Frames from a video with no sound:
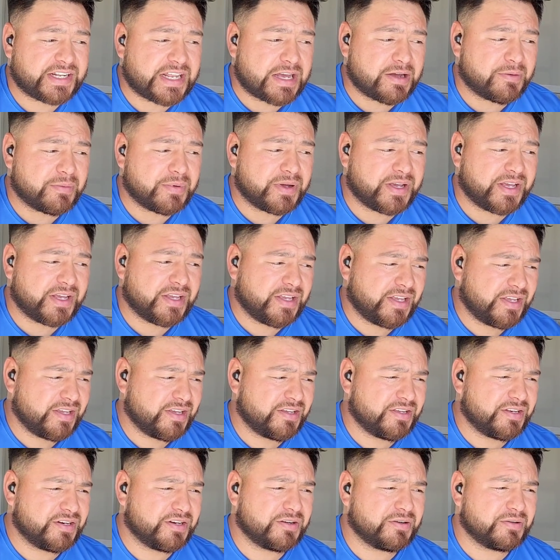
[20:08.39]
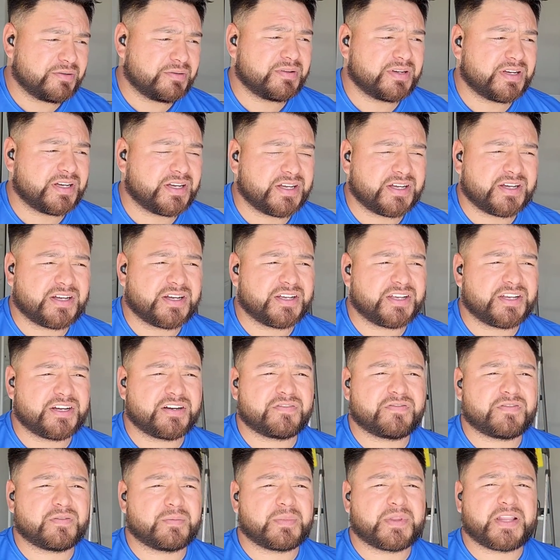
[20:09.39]
That way, you know, a
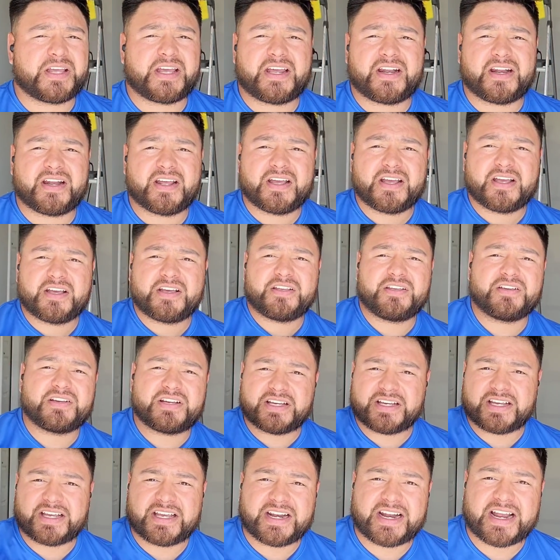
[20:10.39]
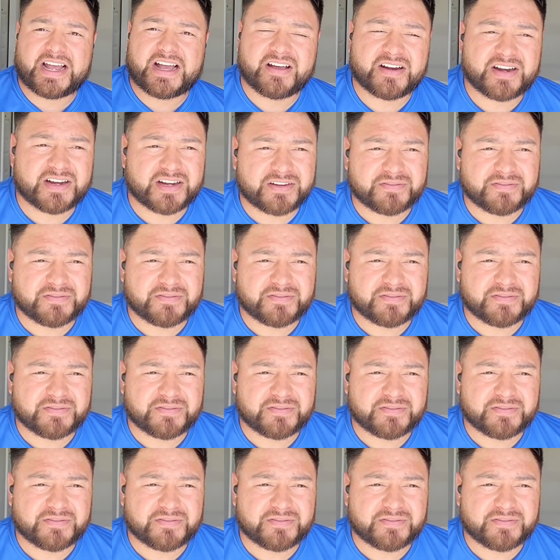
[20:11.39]
year from then you can get out,